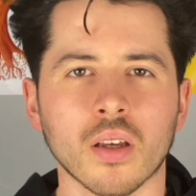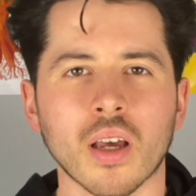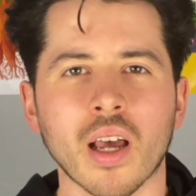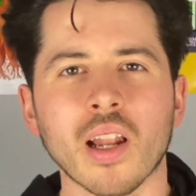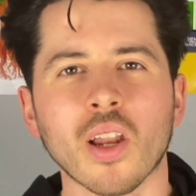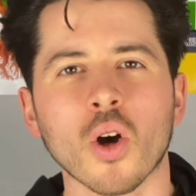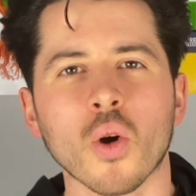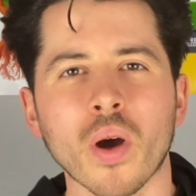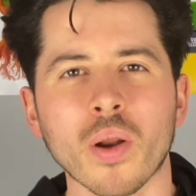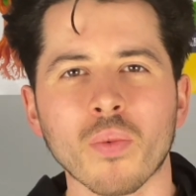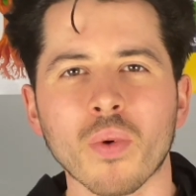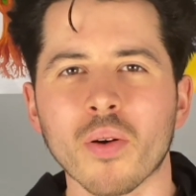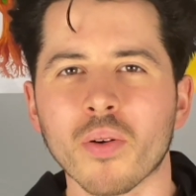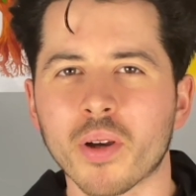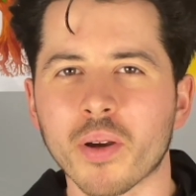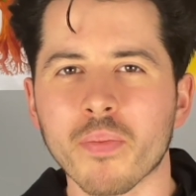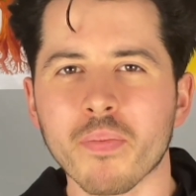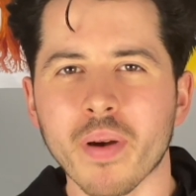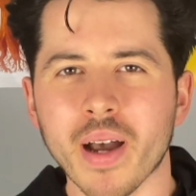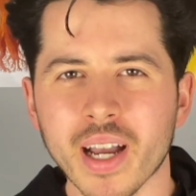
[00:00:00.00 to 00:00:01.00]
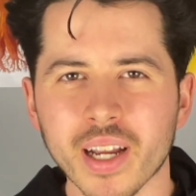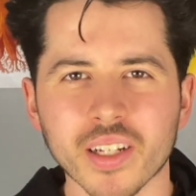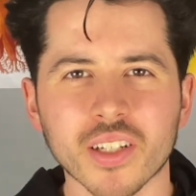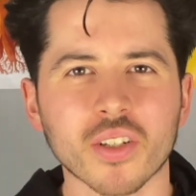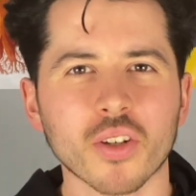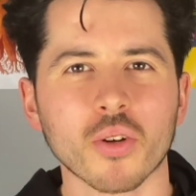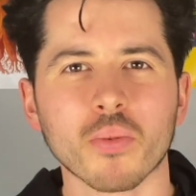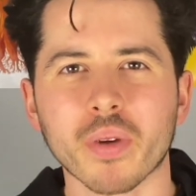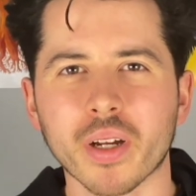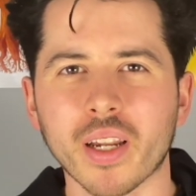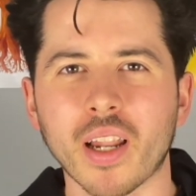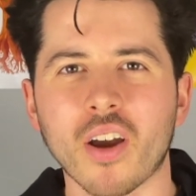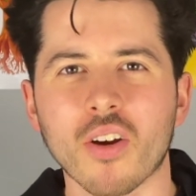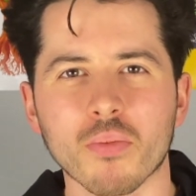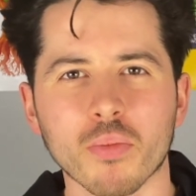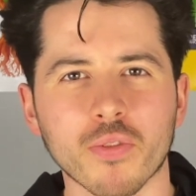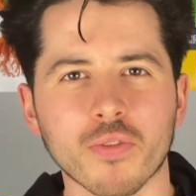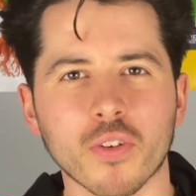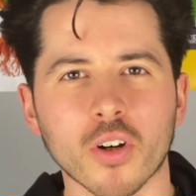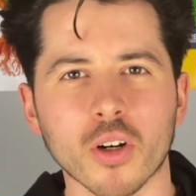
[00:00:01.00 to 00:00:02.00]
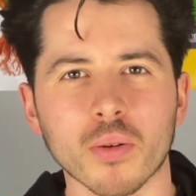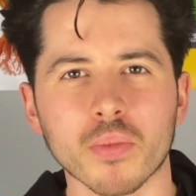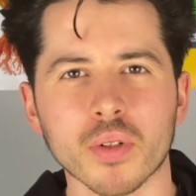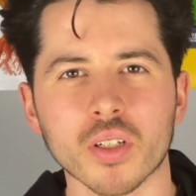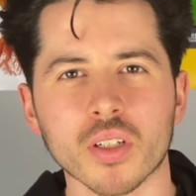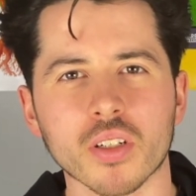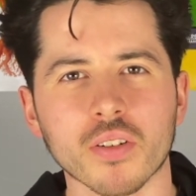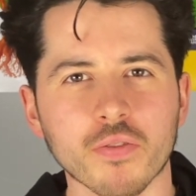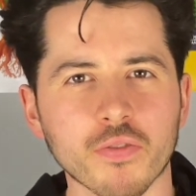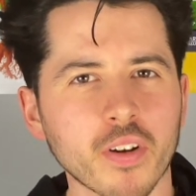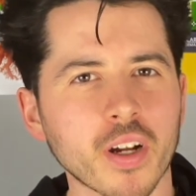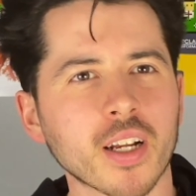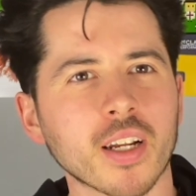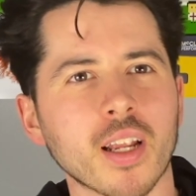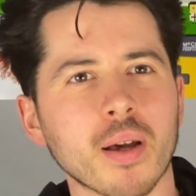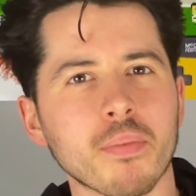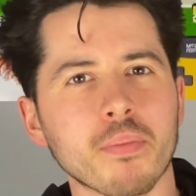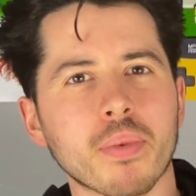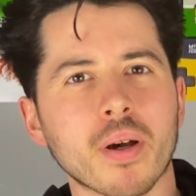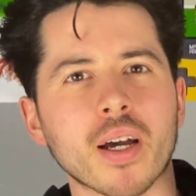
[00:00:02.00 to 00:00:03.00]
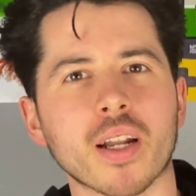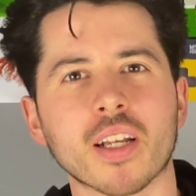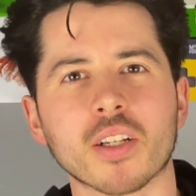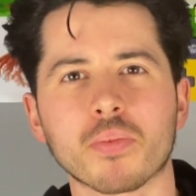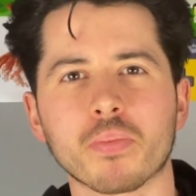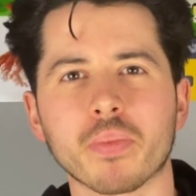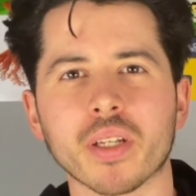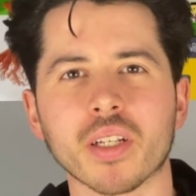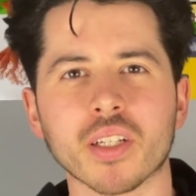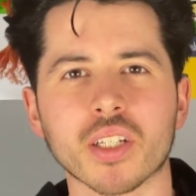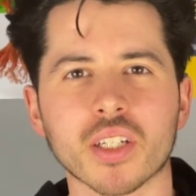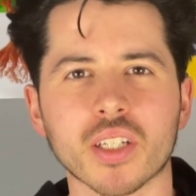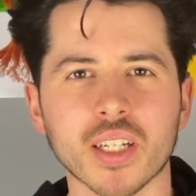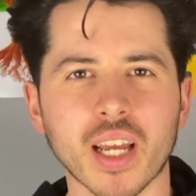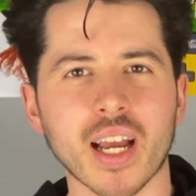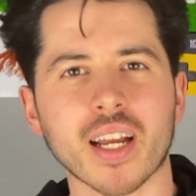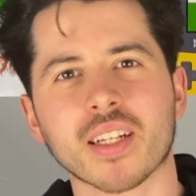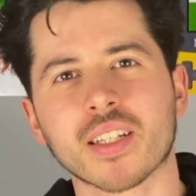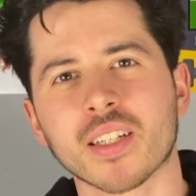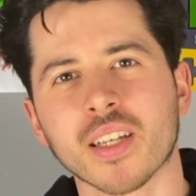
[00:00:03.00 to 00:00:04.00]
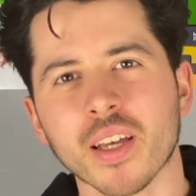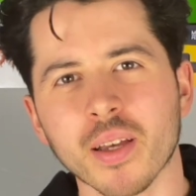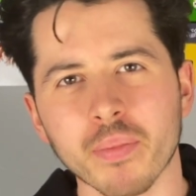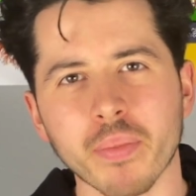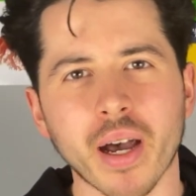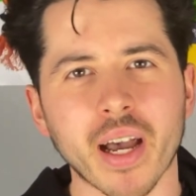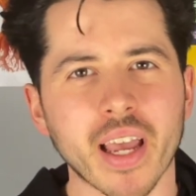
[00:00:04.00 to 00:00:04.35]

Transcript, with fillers: Hello and welcome back to McClaren Performance. Frank Lampard has been sacked by